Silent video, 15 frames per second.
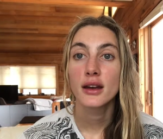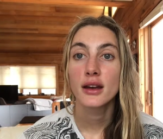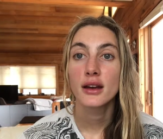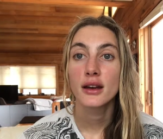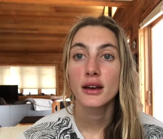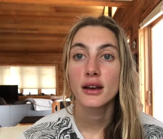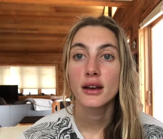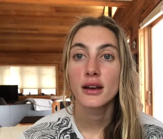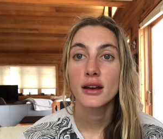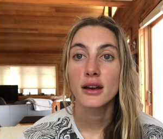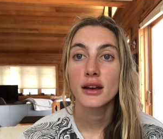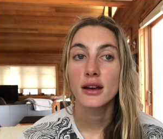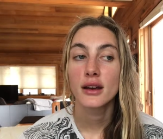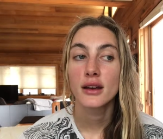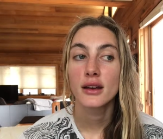
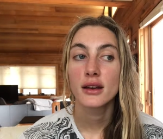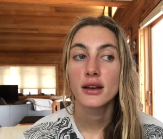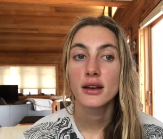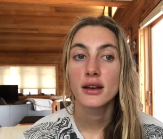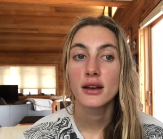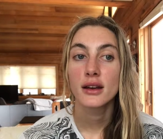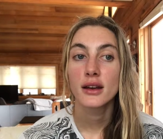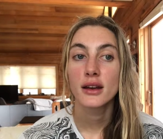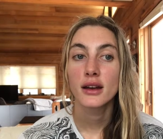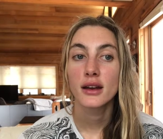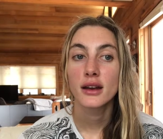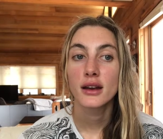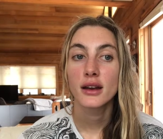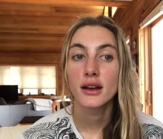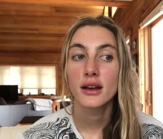
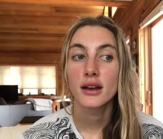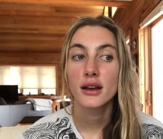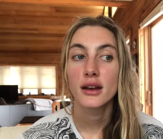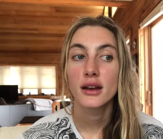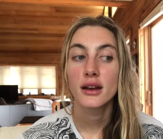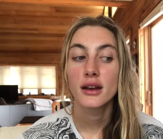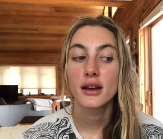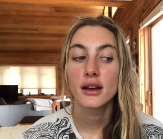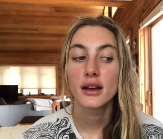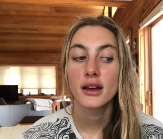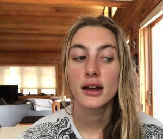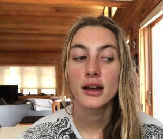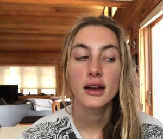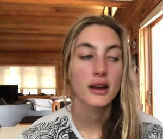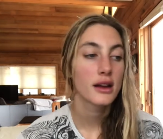
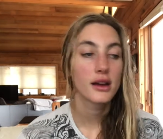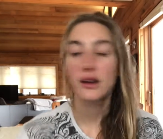[no speech]